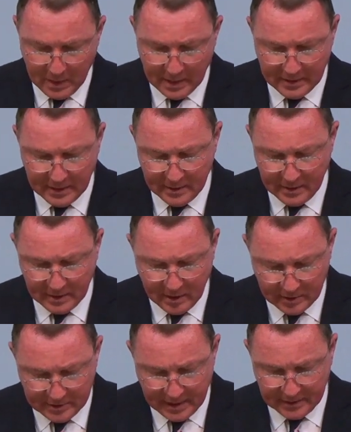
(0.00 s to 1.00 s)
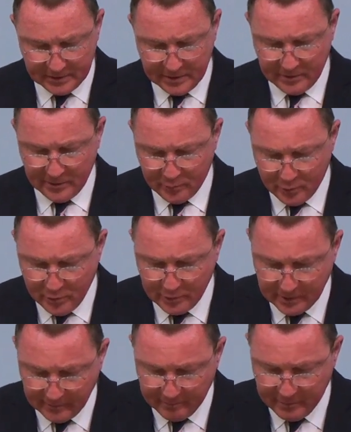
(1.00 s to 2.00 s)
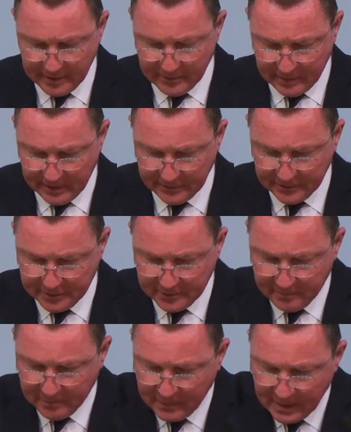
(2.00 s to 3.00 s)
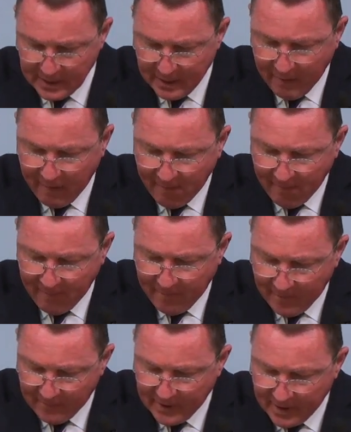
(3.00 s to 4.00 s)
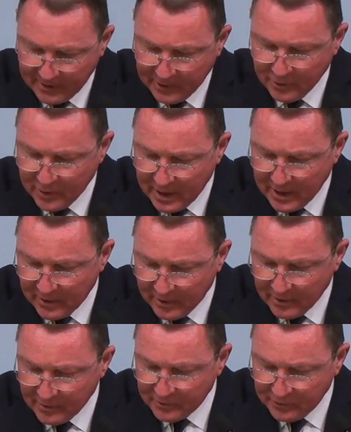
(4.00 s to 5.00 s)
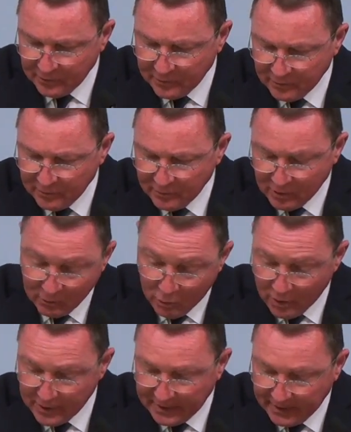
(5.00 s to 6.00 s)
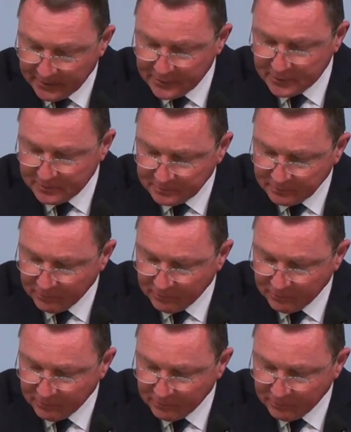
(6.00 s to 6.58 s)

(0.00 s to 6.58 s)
And then in our text here, the root of bitterness that you and I are to are warned against